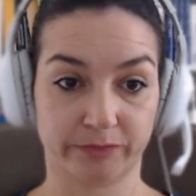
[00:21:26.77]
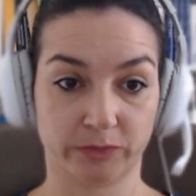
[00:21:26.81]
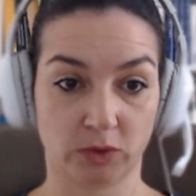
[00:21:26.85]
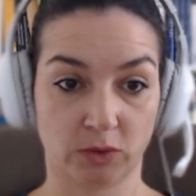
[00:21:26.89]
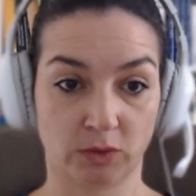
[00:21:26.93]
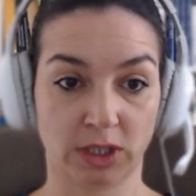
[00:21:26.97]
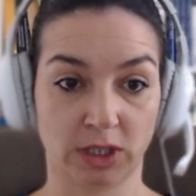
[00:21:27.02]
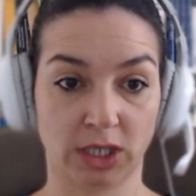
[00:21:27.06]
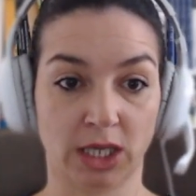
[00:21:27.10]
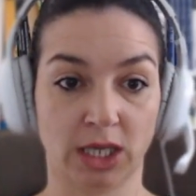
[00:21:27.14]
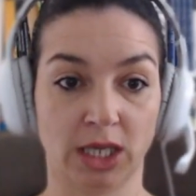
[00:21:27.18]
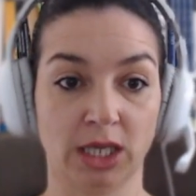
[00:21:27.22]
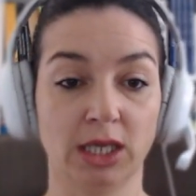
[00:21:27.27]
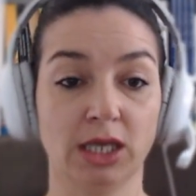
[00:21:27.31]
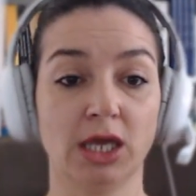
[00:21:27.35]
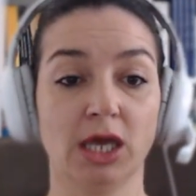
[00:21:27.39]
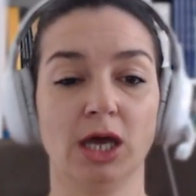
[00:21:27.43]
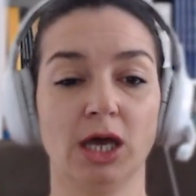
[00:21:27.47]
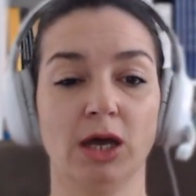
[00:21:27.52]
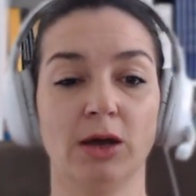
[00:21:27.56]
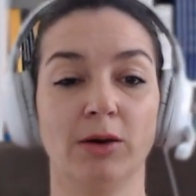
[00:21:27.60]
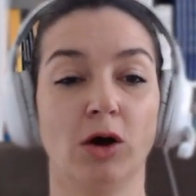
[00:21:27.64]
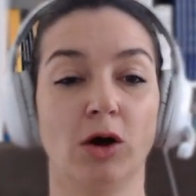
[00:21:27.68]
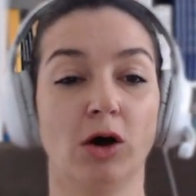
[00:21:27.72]
Okay?
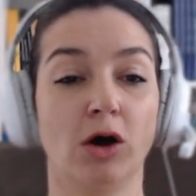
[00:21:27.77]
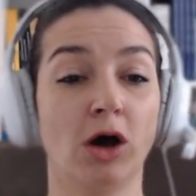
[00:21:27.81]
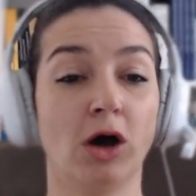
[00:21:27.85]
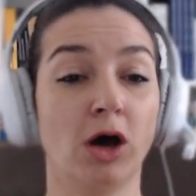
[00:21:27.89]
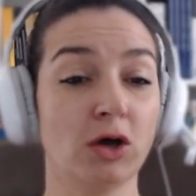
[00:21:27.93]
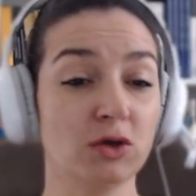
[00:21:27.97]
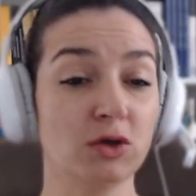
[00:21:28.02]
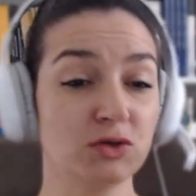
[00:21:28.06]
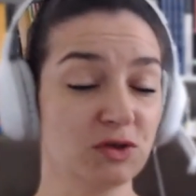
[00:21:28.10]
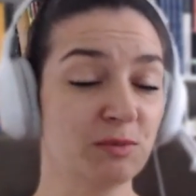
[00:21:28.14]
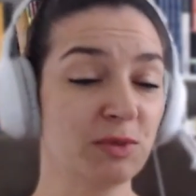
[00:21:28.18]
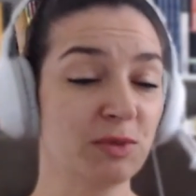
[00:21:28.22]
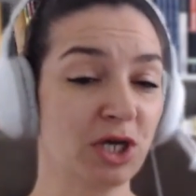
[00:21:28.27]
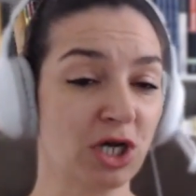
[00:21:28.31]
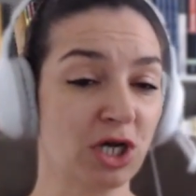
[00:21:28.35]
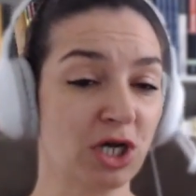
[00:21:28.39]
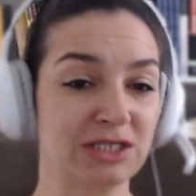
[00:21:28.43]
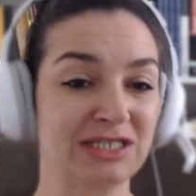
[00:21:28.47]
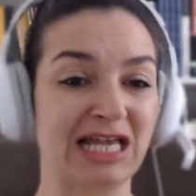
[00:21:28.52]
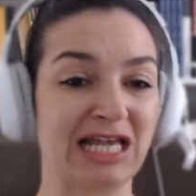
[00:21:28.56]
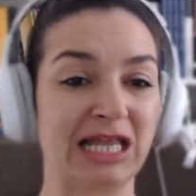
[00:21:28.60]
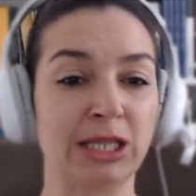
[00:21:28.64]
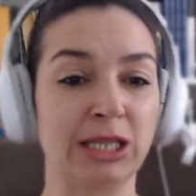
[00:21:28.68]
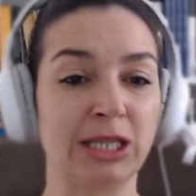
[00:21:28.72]
Also
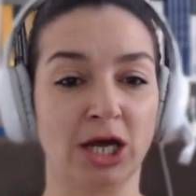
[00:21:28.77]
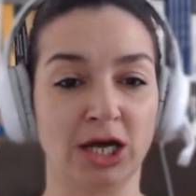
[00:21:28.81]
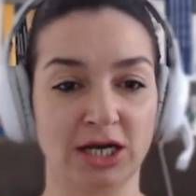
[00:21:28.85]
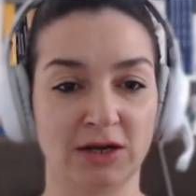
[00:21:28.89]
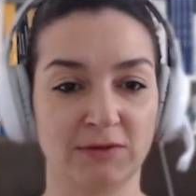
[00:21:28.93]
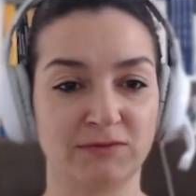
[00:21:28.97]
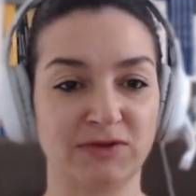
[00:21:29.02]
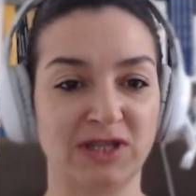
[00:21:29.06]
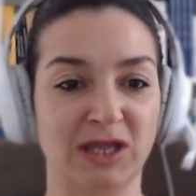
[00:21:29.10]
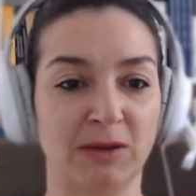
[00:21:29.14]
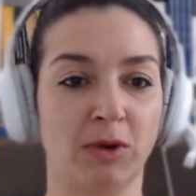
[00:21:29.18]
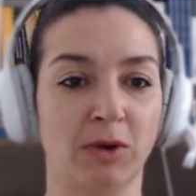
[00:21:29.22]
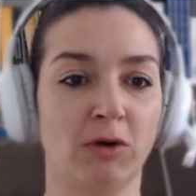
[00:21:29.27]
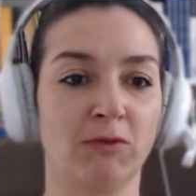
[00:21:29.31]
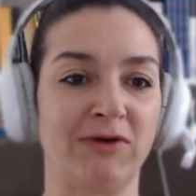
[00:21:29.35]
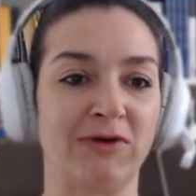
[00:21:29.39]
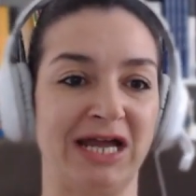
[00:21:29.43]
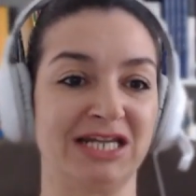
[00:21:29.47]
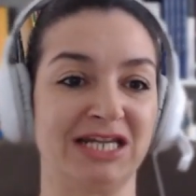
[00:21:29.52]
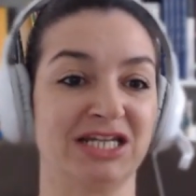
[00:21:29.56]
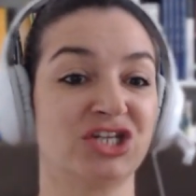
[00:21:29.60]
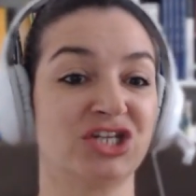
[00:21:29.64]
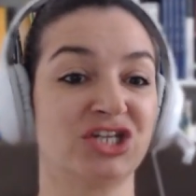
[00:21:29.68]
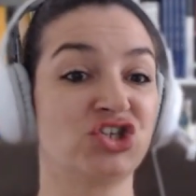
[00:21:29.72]
because a lot of them
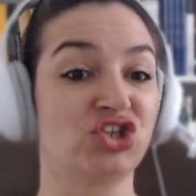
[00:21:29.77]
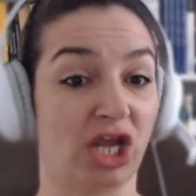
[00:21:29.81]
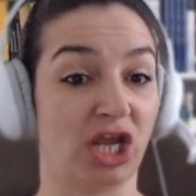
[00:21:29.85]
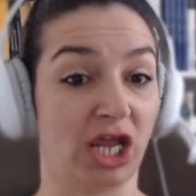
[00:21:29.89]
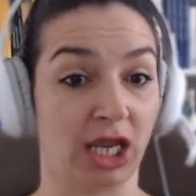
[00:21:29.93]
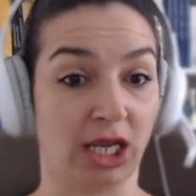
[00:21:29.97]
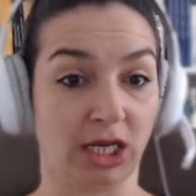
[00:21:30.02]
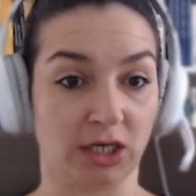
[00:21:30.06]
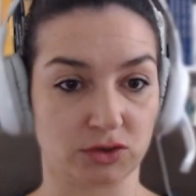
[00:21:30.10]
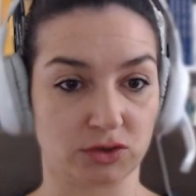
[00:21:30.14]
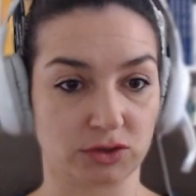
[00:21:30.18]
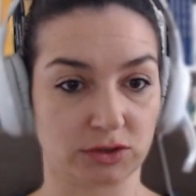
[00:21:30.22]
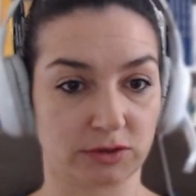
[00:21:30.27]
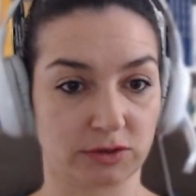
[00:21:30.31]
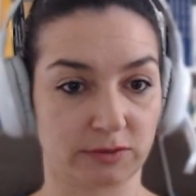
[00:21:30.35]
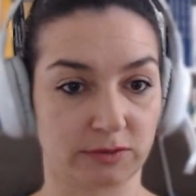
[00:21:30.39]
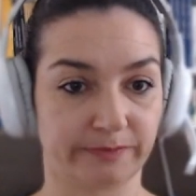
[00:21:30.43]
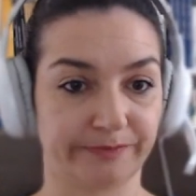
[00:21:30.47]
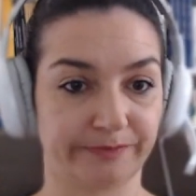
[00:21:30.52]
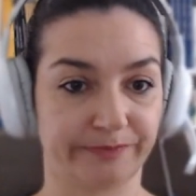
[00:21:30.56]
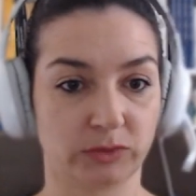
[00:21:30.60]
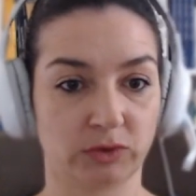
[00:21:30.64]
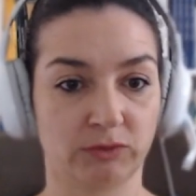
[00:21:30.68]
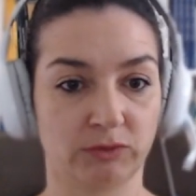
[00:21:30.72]
already changed,
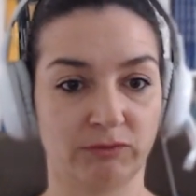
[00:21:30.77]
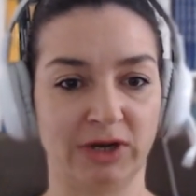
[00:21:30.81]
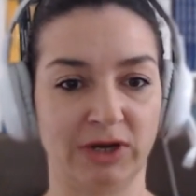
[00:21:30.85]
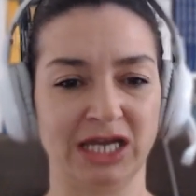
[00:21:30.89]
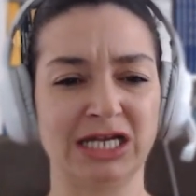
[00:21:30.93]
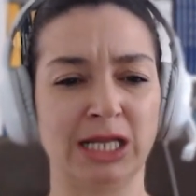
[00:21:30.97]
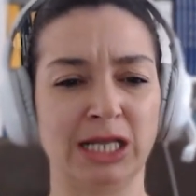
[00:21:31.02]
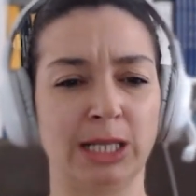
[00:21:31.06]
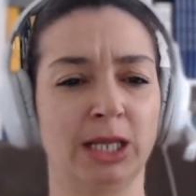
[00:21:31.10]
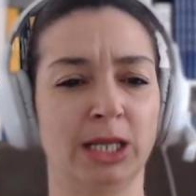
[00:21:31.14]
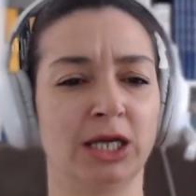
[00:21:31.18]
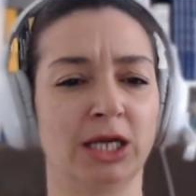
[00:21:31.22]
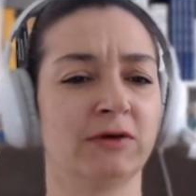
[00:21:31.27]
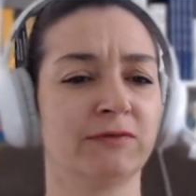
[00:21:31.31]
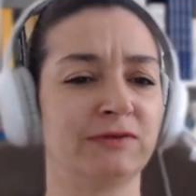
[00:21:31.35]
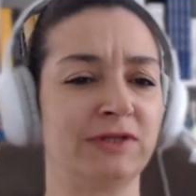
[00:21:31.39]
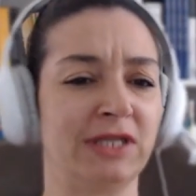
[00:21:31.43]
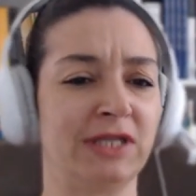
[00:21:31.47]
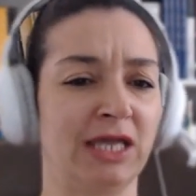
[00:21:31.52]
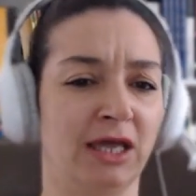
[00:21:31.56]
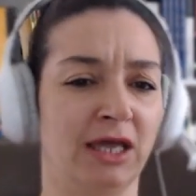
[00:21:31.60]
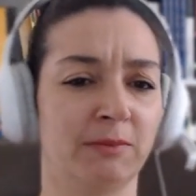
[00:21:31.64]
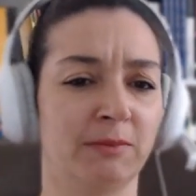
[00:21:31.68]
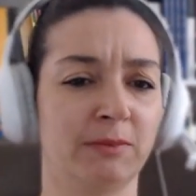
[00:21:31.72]
right? A lot of
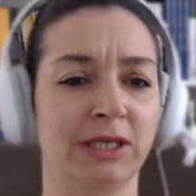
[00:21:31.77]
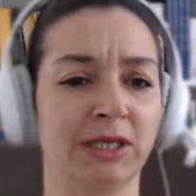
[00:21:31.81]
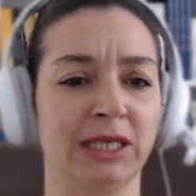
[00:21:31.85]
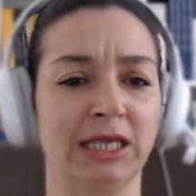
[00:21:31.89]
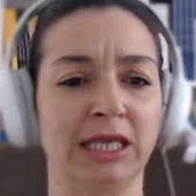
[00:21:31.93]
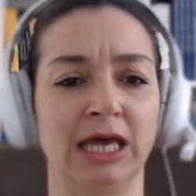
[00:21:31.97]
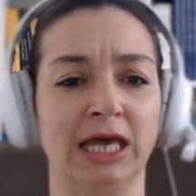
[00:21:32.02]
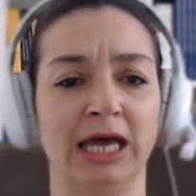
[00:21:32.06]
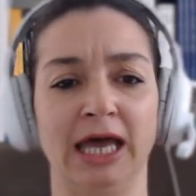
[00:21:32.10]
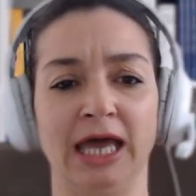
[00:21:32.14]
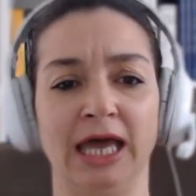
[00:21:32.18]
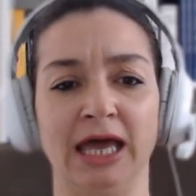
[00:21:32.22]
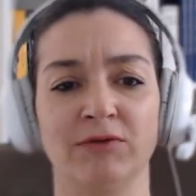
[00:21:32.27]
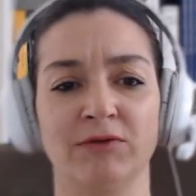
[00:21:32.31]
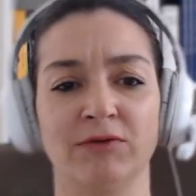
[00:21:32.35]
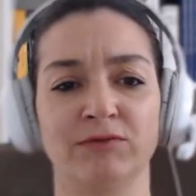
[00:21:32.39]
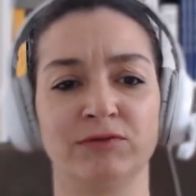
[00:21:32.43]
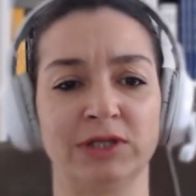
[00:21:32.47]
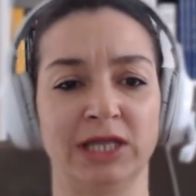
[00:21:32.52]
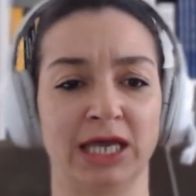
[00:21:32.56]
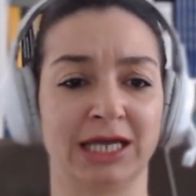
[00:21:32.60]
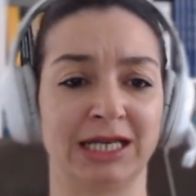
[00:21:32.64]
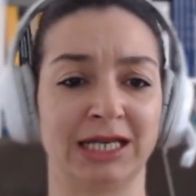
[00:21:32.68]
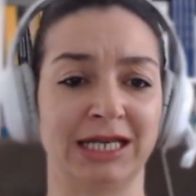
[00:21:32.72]
them have
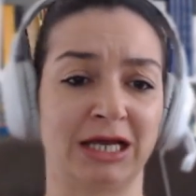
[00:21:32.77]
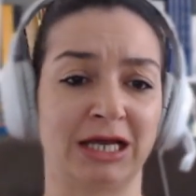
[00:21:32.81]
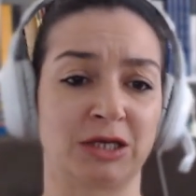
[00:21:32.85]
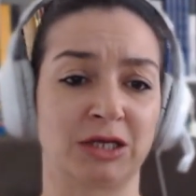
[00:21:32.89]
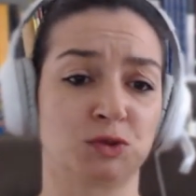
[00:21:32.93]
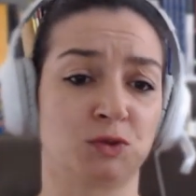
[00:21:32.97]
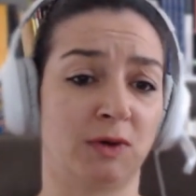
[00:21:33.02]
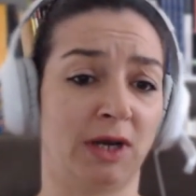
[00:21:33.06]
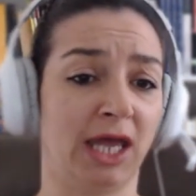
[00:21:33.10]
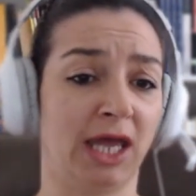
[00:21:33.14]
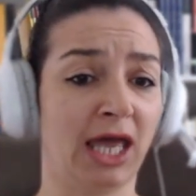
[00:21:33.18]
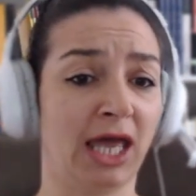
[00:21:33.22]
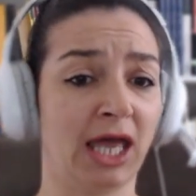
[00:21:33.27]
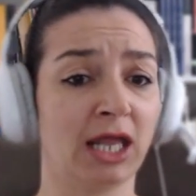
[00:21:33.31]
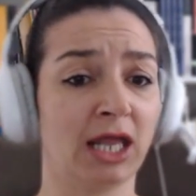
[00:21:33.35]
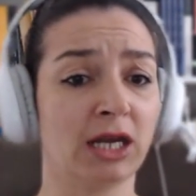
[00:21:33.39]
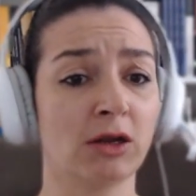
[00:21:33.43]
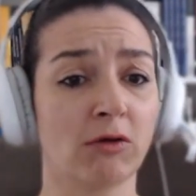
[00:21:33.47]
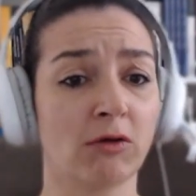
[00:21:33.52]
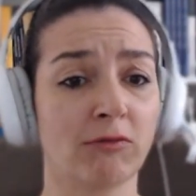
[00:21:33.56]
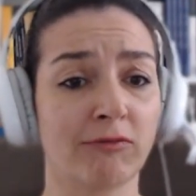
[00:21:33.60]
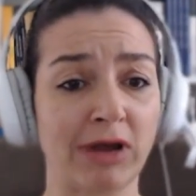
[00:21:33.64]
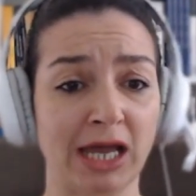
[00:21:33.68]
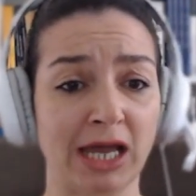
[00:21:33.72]
like an extra
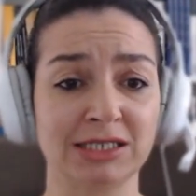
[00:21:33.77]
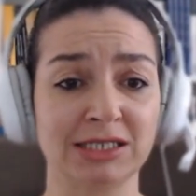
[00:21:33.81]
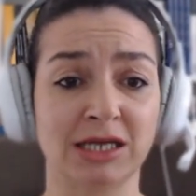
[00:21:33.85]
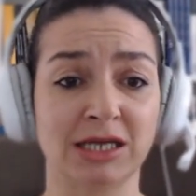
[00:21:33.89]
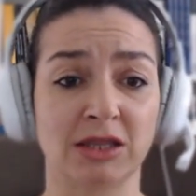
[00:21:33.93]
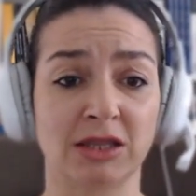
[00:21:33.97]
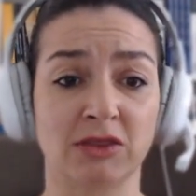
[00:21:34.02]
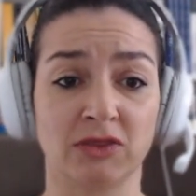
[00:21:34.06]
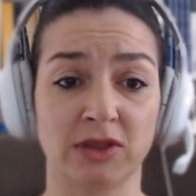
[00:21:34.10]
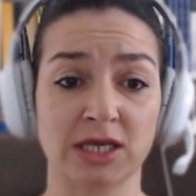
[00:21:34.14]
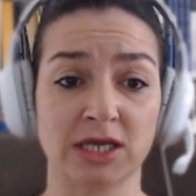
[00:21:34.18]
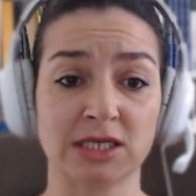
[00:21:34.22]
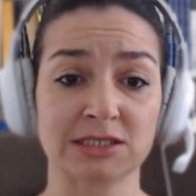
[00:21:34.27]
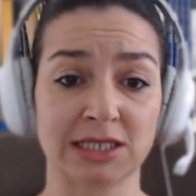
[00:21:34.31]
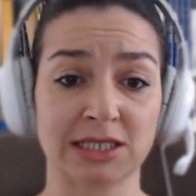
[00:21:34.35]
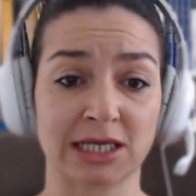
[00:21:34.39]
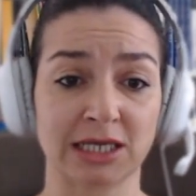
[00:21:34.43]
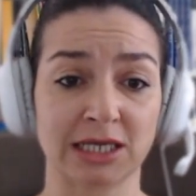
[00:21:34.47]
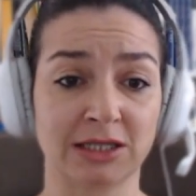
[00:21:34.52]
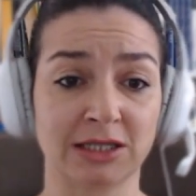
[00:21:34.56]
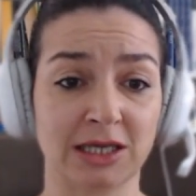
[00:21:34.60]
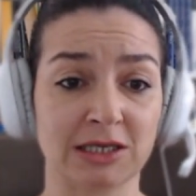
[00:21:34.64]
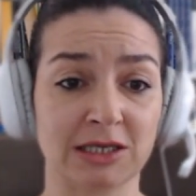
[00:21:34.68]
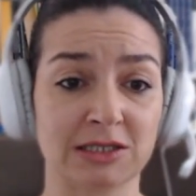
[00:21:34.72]
N already and things
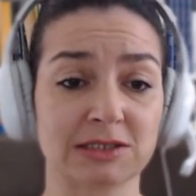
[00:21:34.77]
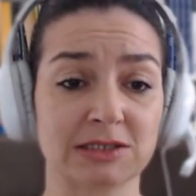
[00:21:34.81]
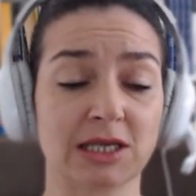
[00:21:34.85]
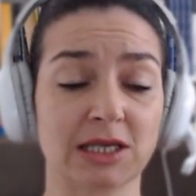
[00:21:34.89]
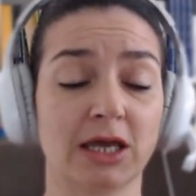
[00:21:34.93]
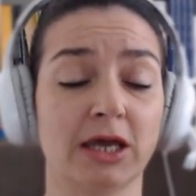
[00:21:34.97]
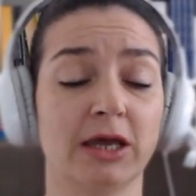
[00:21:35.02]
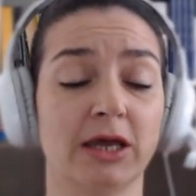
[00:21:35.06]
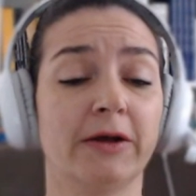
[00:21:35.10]
like this.